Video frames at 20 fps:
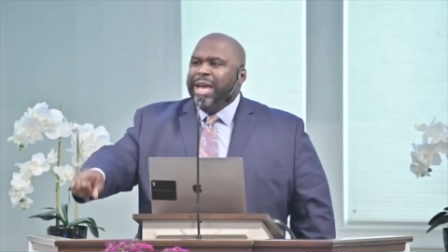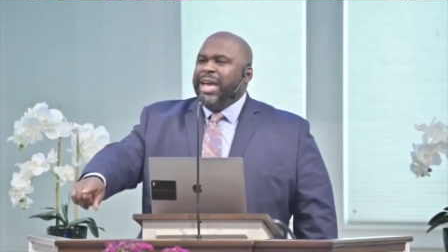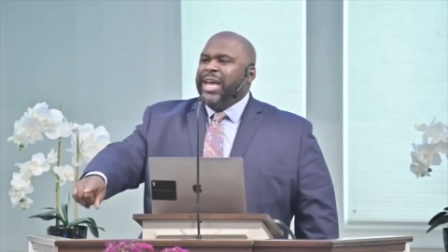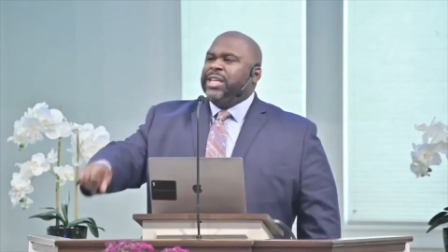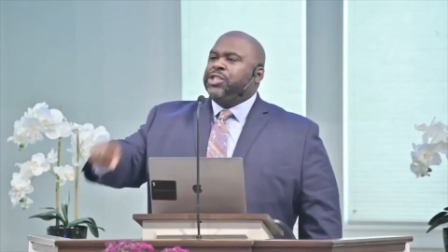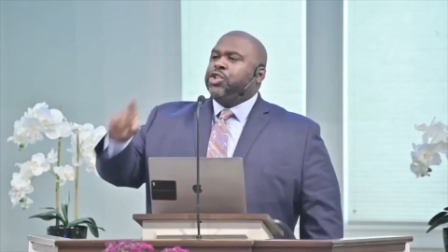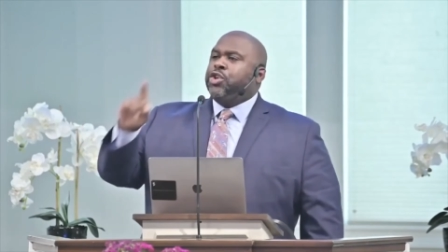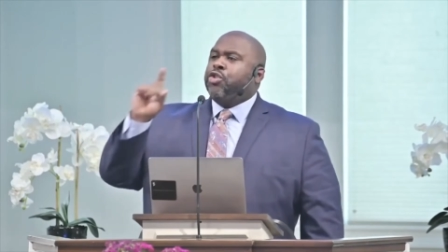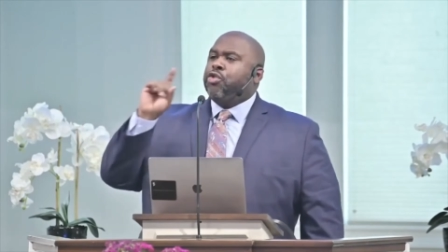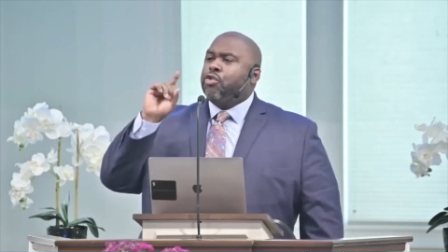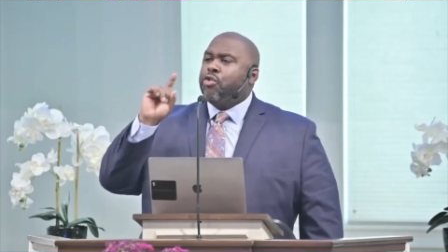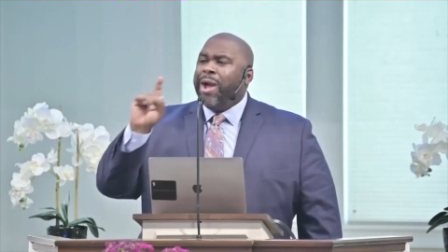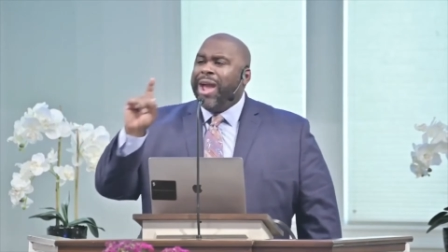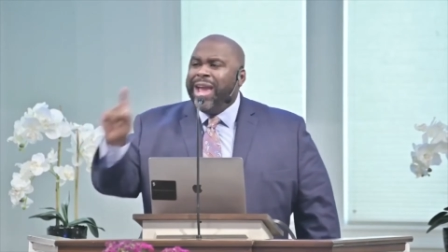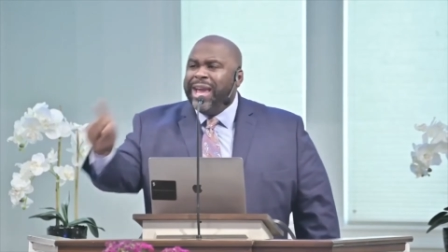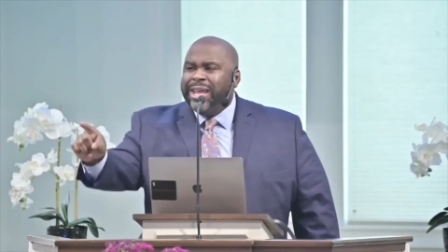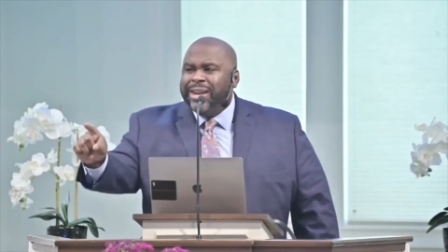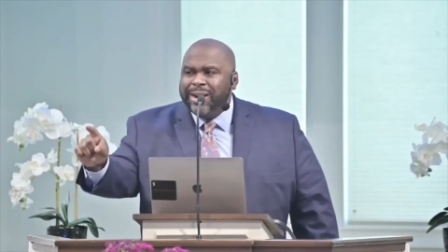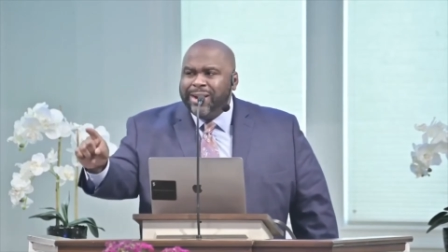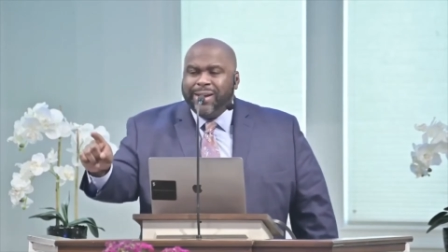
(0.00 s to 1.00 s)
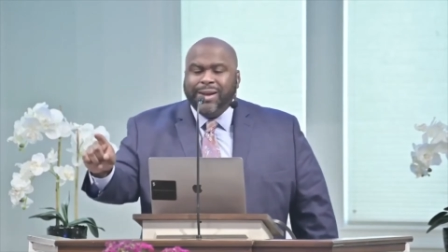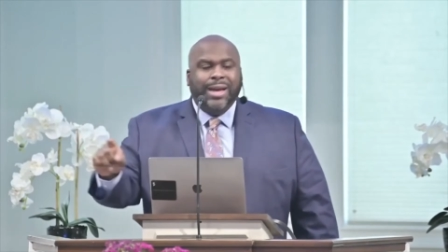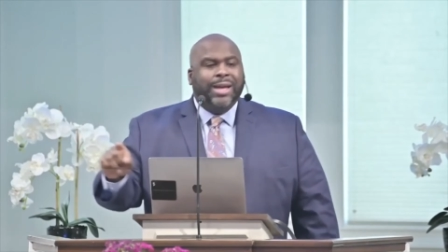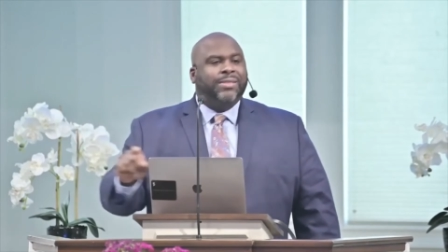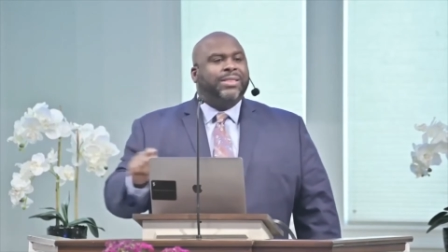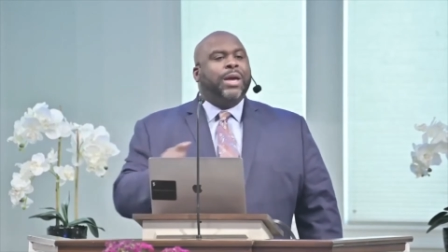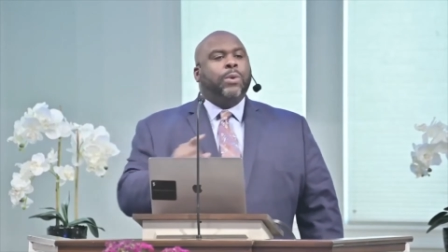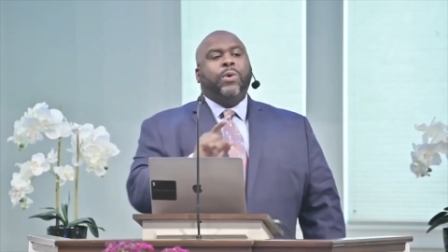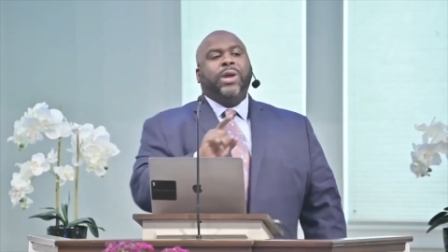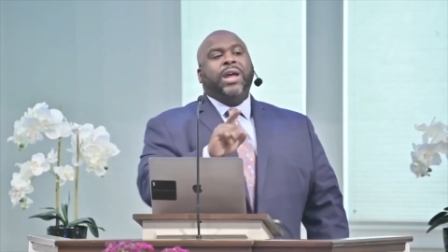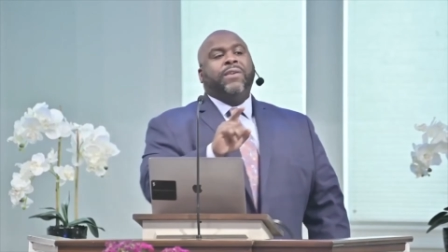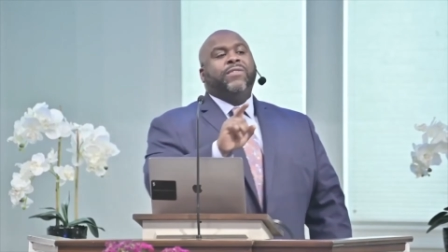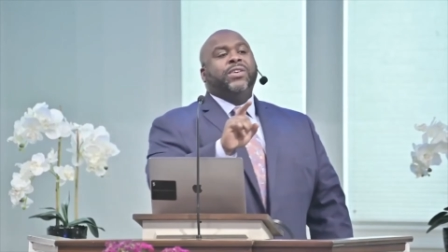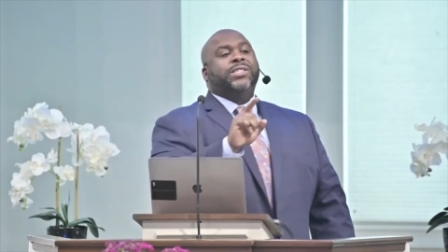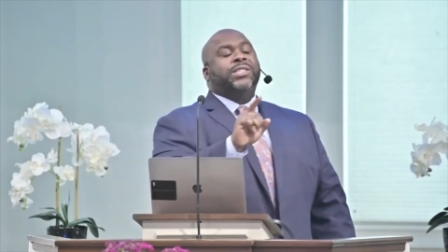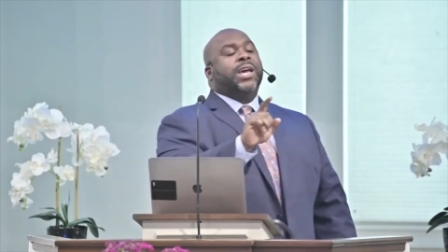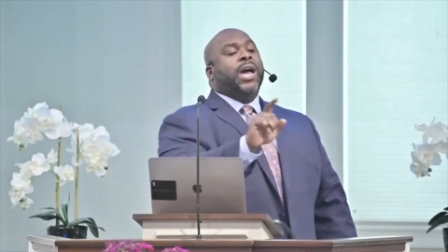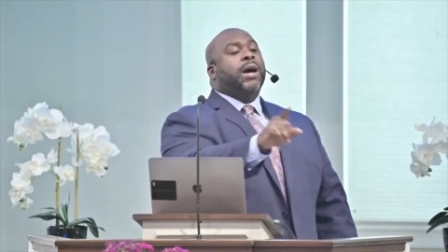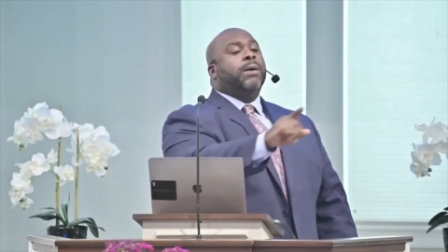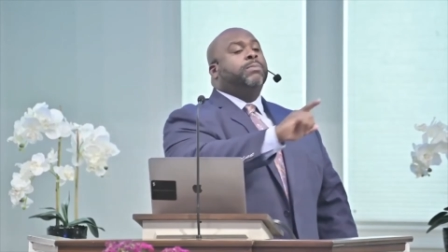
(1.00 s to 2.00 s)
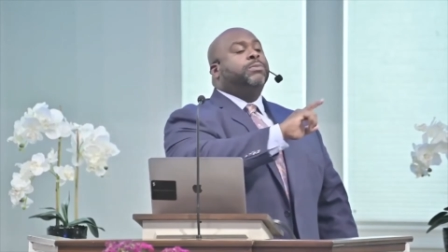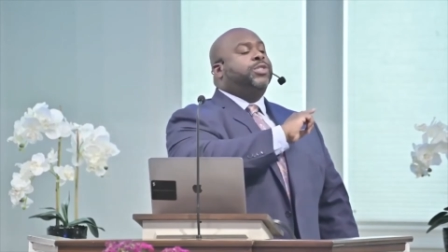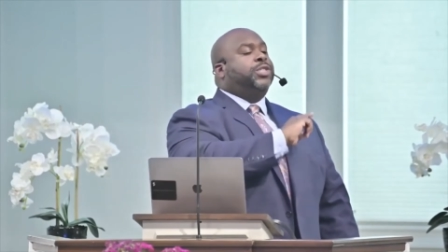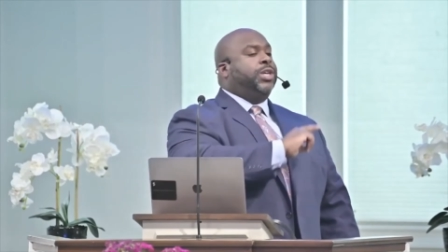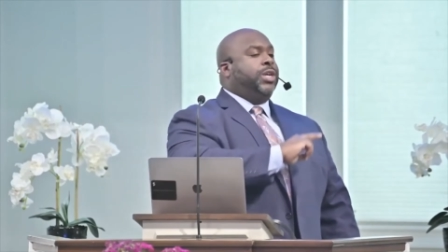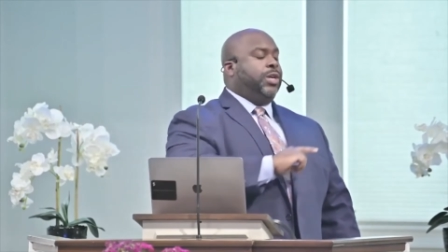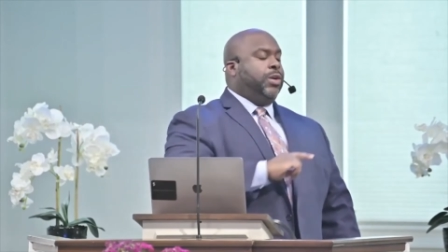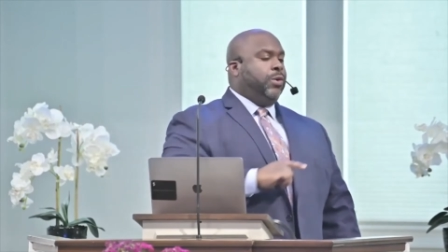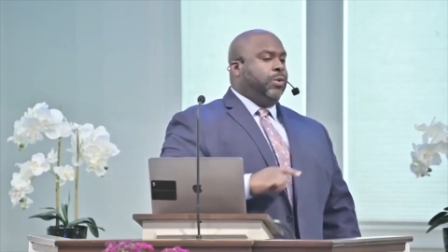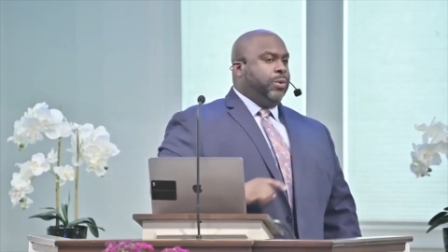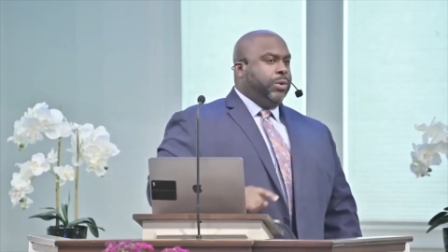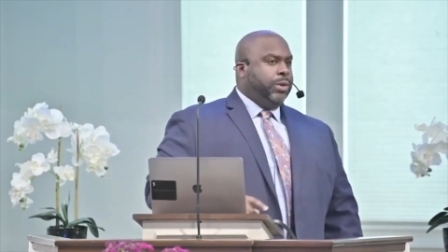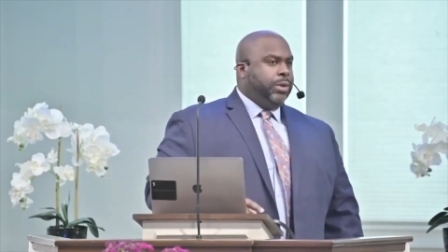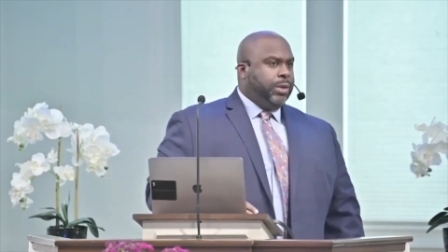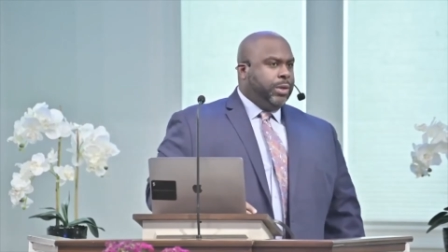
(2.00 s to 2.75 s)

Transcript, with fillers: is greater than whatever's come to you.